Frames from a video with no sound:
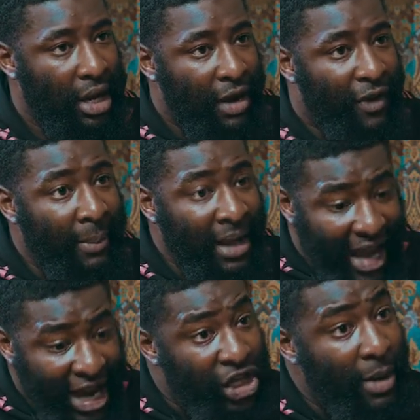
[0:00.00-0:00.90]
And if I'm
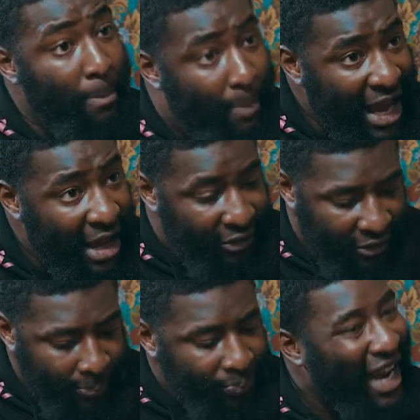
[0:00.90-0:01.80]
engaged in beef,
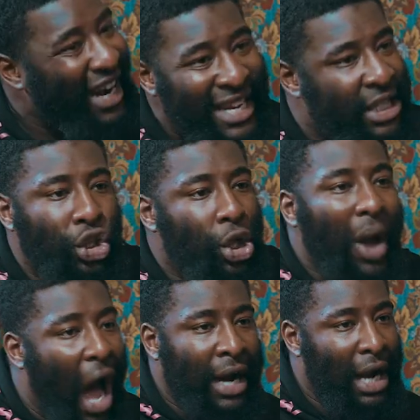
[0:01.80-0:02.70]
I need to
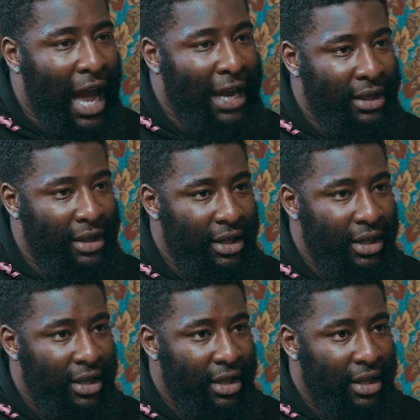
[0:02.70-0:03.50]
do it online.